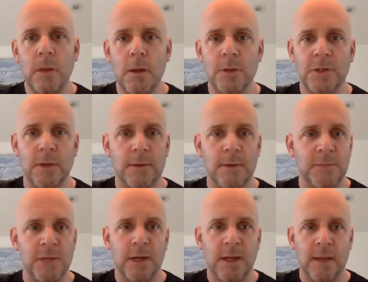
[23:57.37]
So I'm
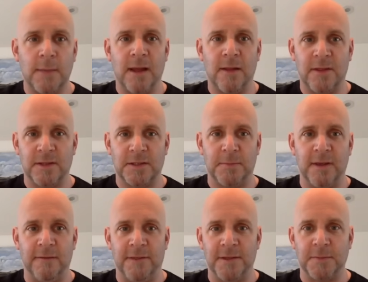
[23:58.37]
talking about this
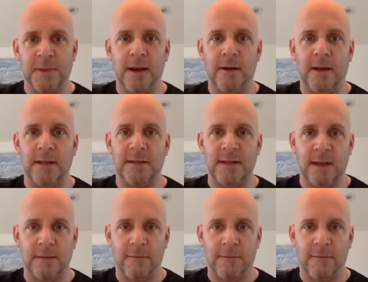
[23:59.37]
BIF, this buyer intake